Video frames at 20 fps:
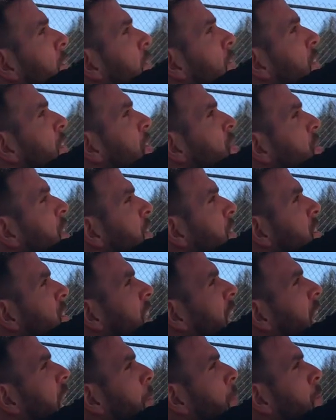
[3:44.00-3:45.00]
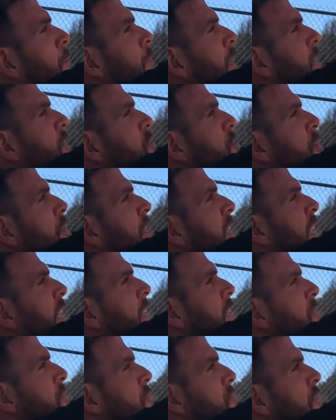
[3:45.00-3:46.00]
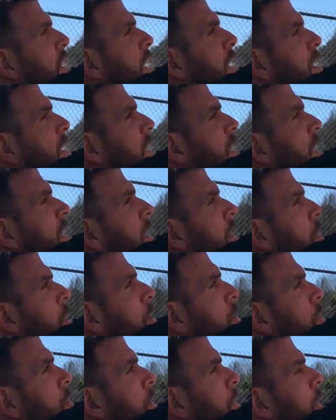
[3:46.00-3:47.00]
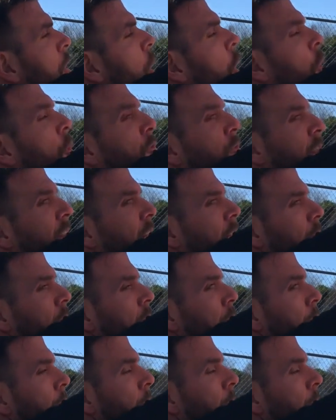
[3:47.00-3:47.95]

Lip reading: finish at the top, make sure your hand's straight over that rim.